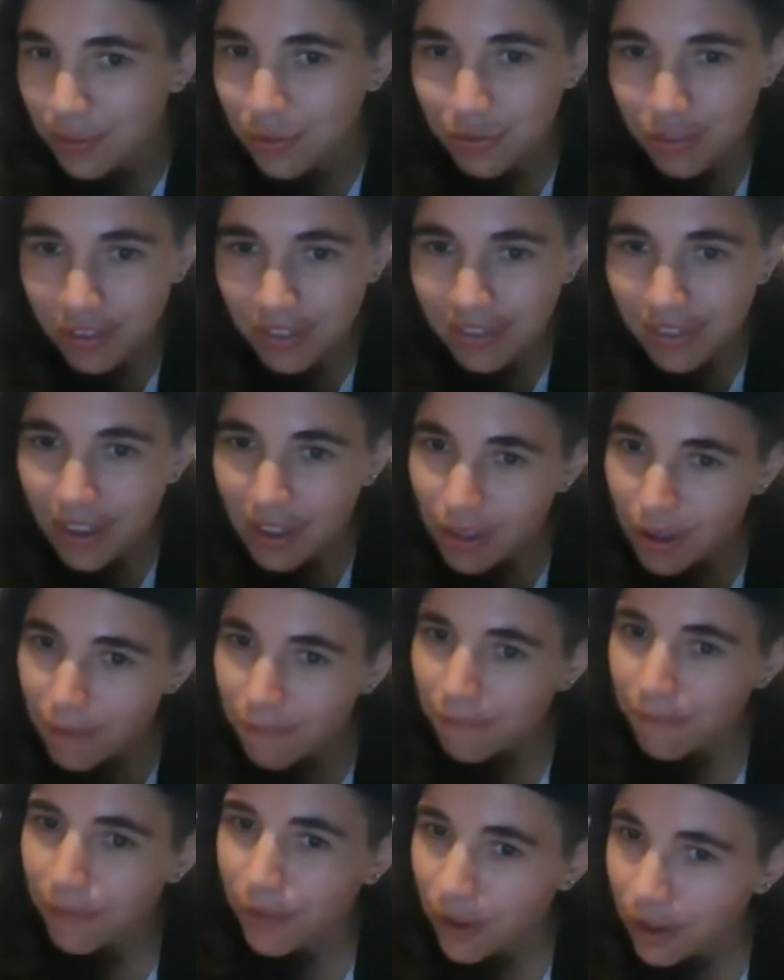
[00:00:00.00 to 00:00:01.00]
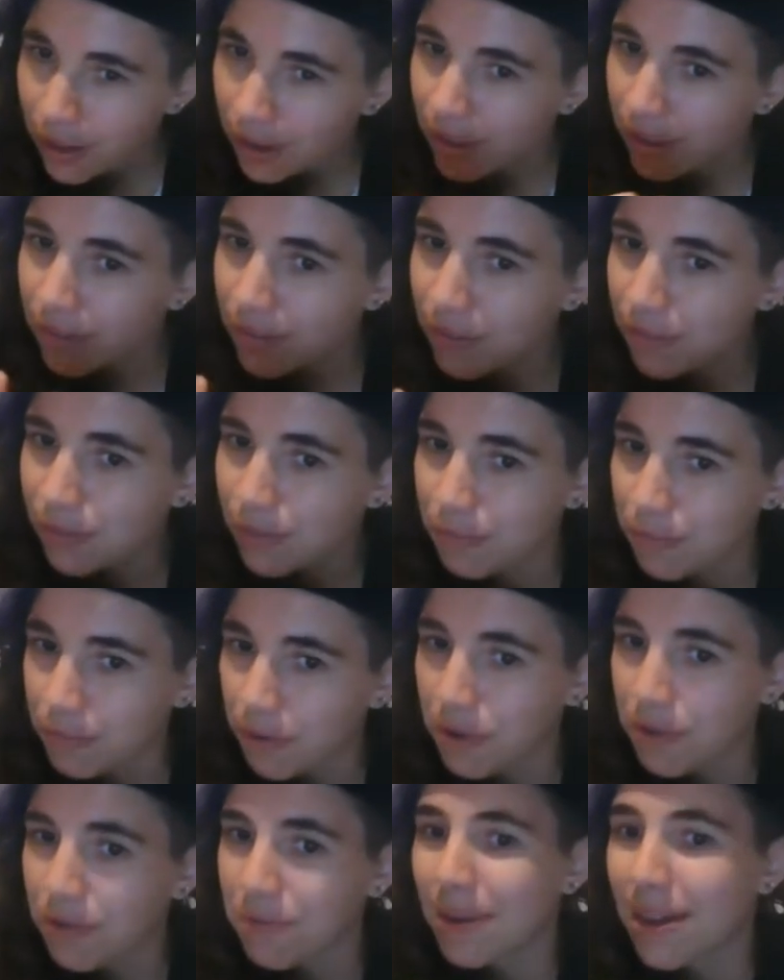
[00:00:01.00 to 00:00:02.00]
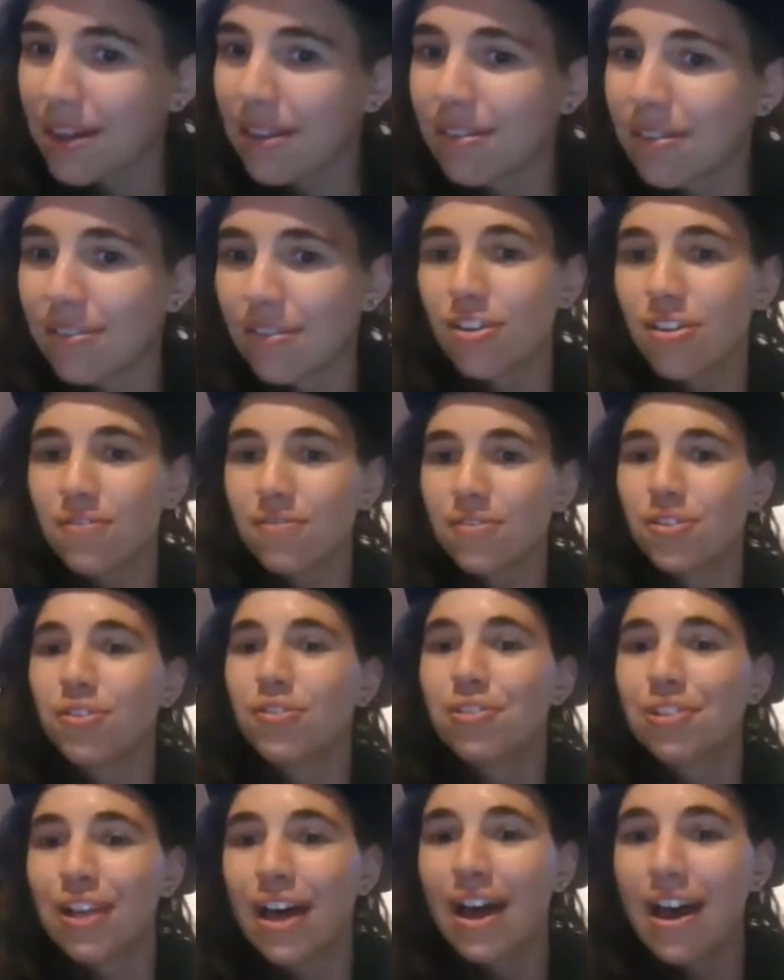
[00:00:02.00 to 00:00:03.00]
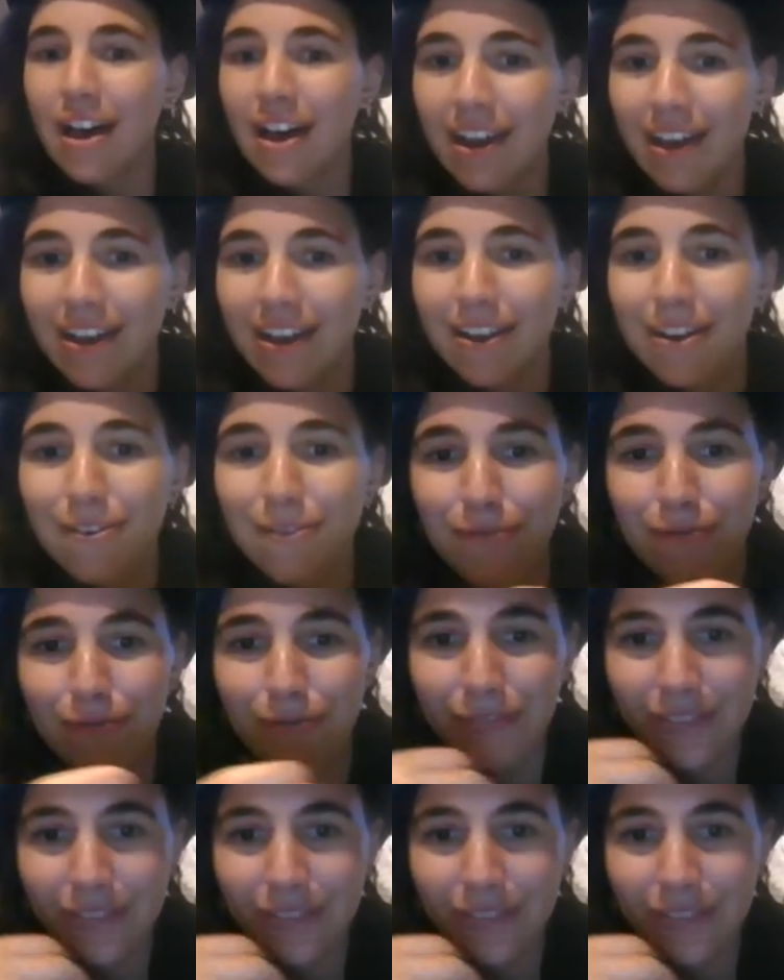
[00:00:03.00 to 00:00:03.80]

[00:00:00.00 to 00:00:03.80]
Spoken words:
You should say the first romance of your life.